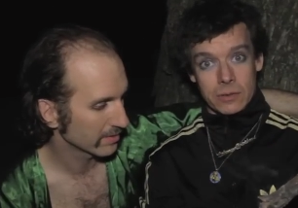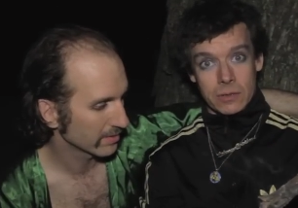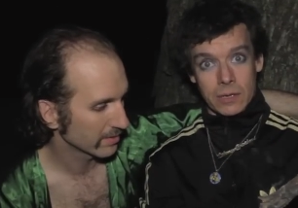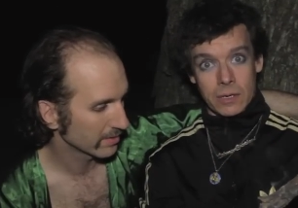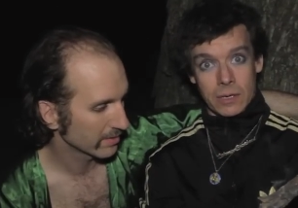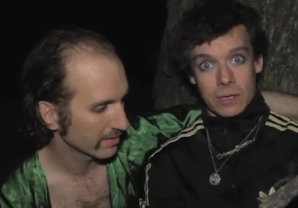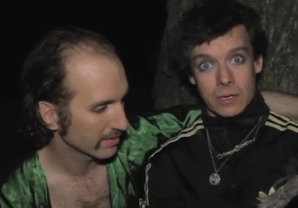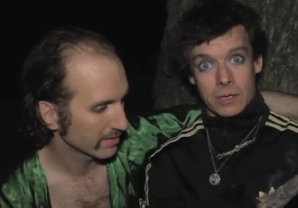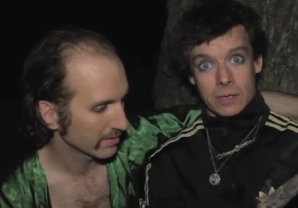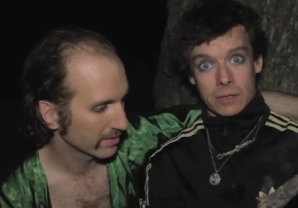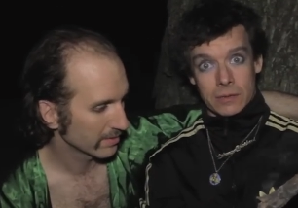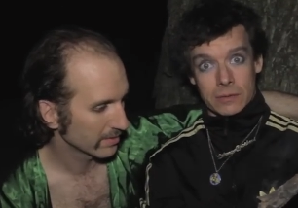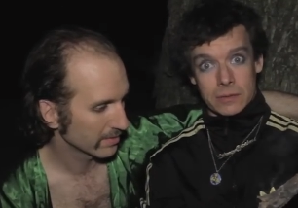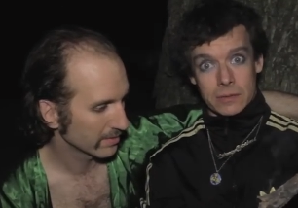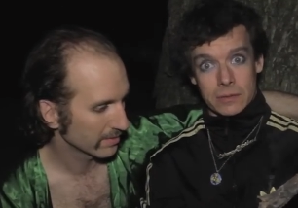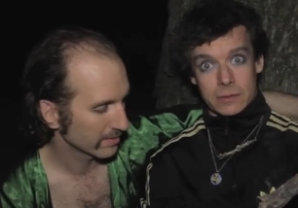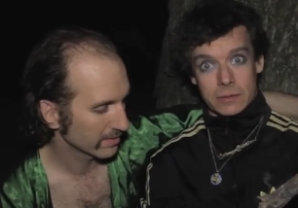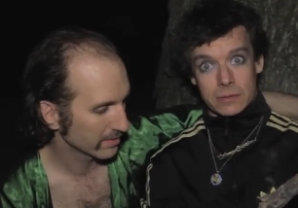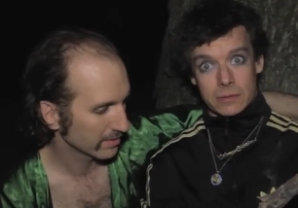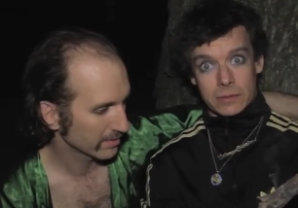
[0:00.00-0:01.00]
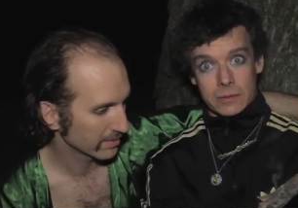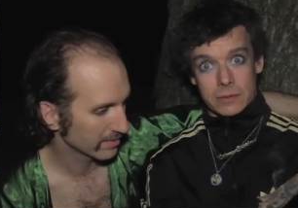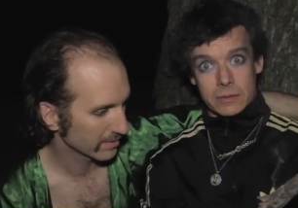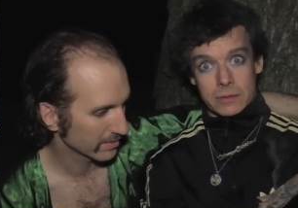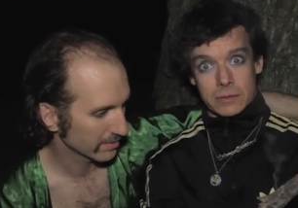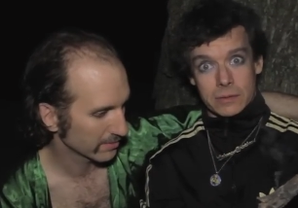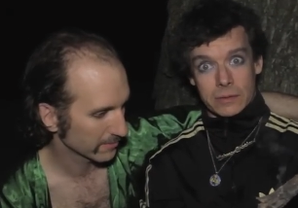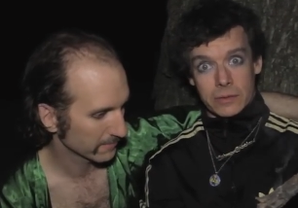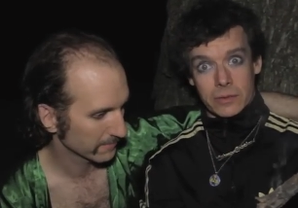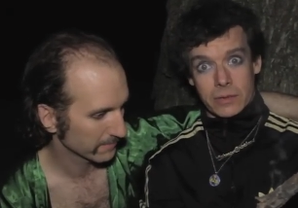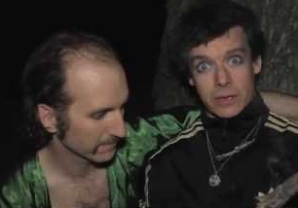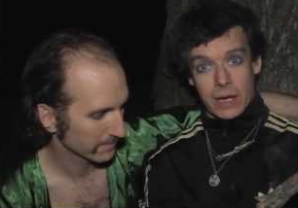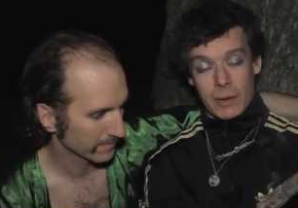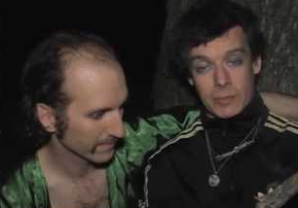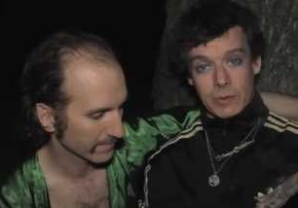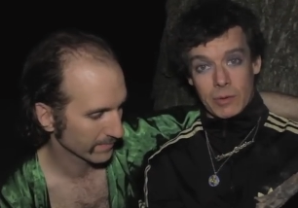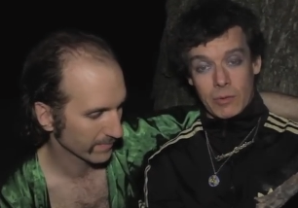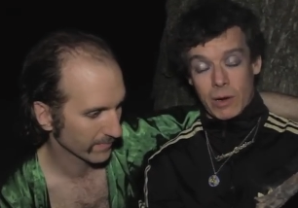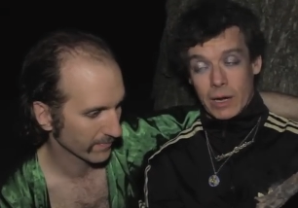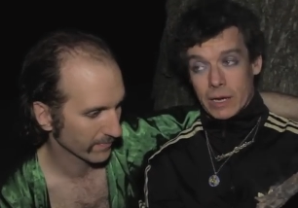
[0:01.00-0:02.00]
Speaker 1: uh, your
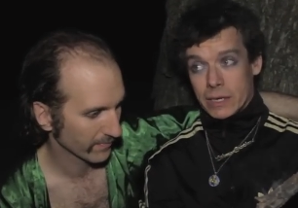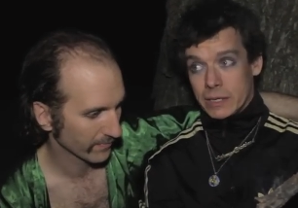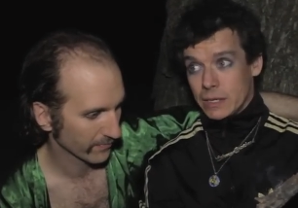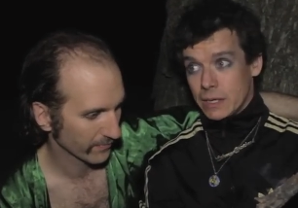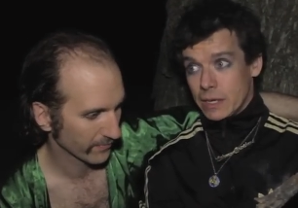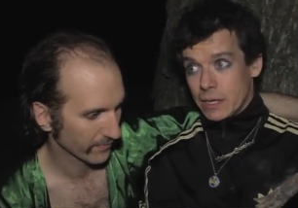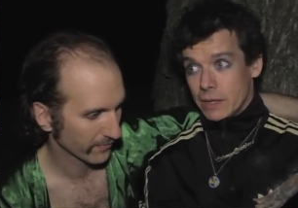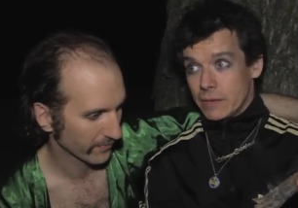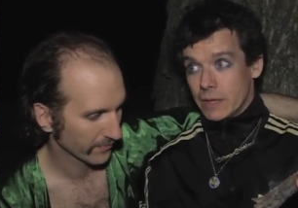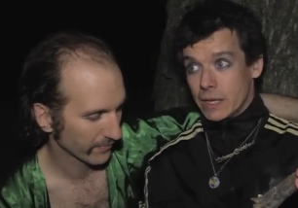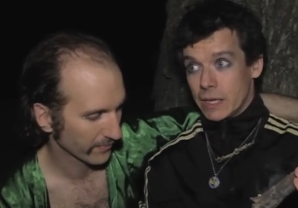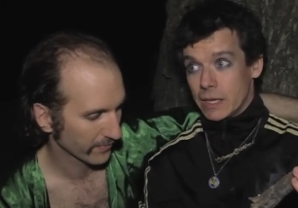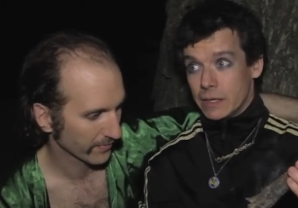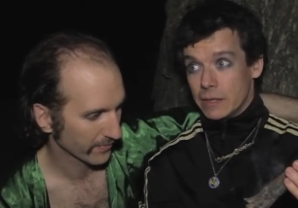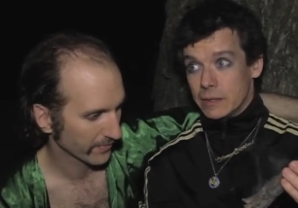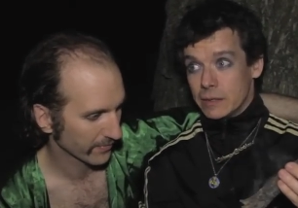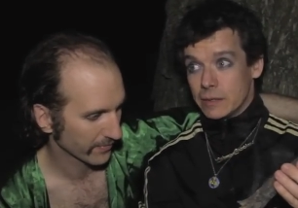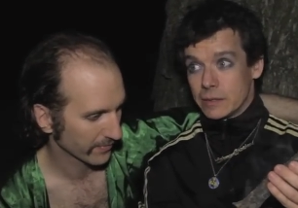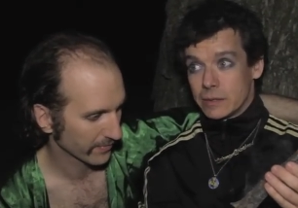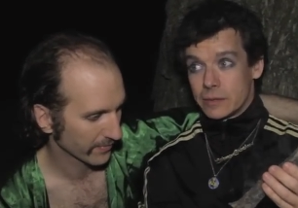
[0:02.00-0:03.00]
copyright, and then